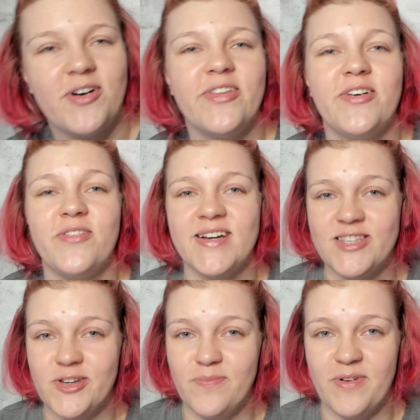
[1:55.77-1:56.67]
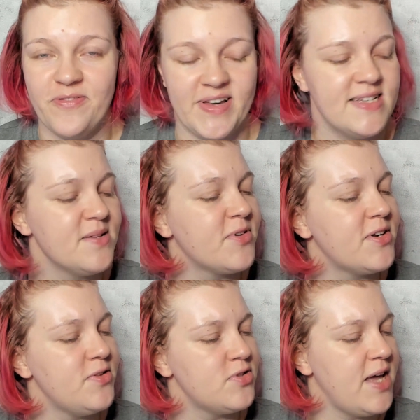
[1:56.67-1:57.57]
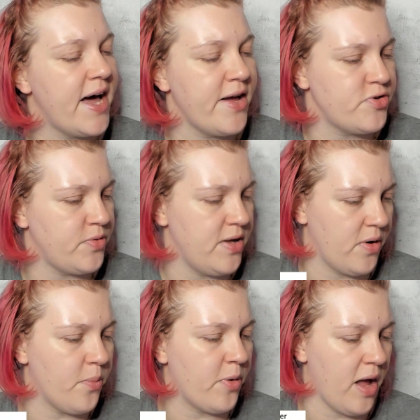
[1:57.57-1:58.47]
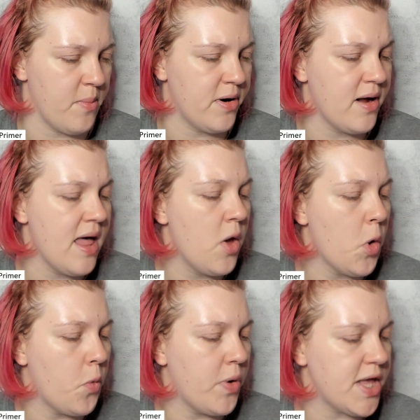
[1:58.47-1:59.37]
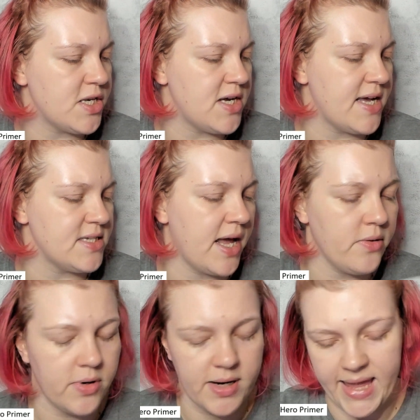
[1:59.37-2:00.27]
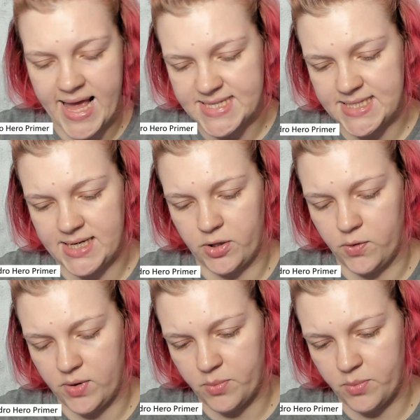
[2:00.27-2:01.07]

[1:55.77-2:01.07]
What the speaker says: the rest of my face, I'm gonna use the Hydro Hero Primer, which has hyaluronic acid and cucumber